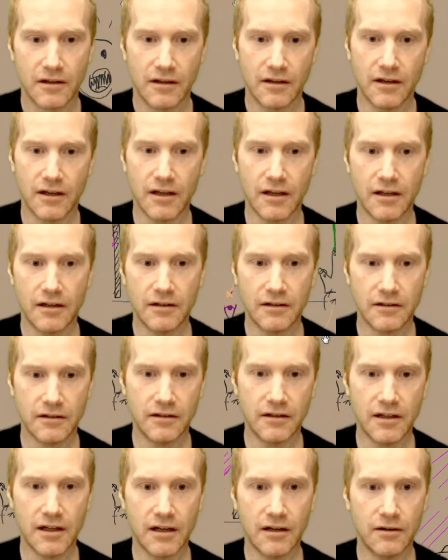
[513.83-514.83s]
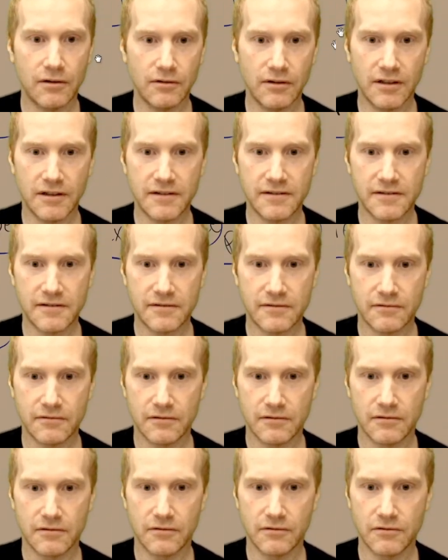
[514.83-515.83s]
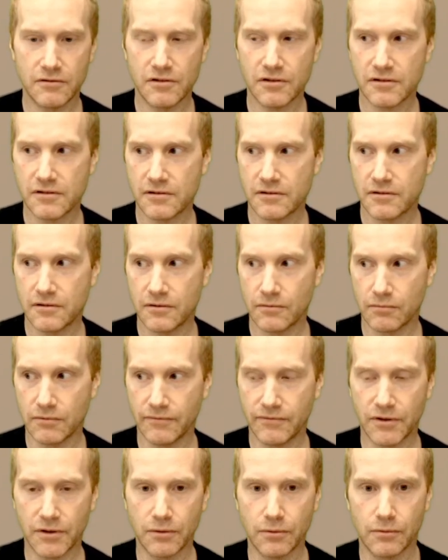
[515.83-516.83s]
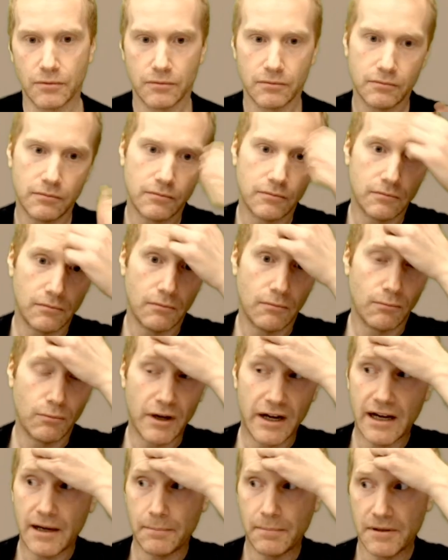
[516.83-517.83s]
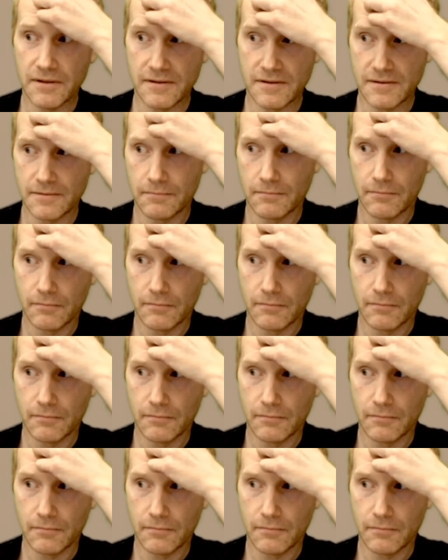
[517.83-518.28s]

And now let's just review what happens.